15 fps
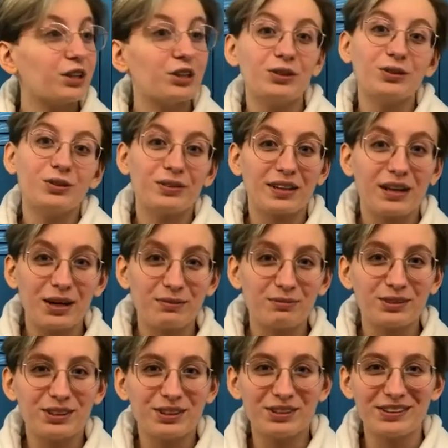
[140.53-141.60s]
You come
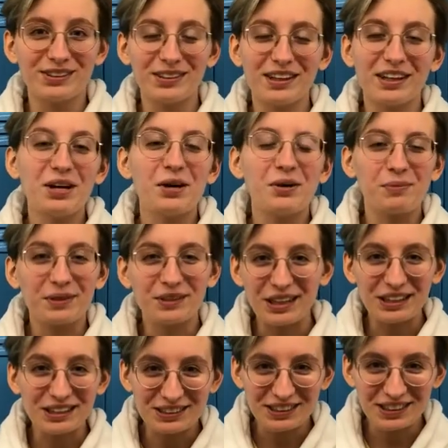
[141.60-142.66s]
to
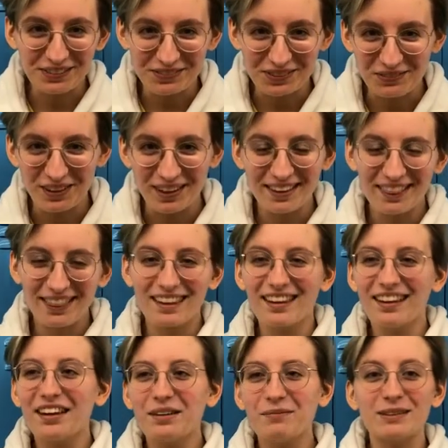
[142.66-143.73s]
production every month,
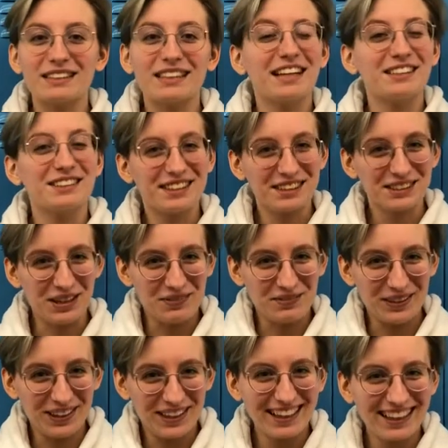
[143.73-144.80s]
besides
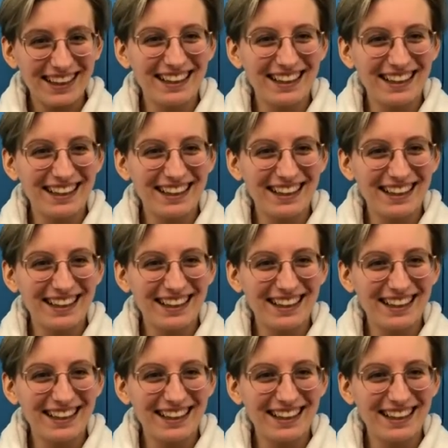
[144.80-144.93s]
December.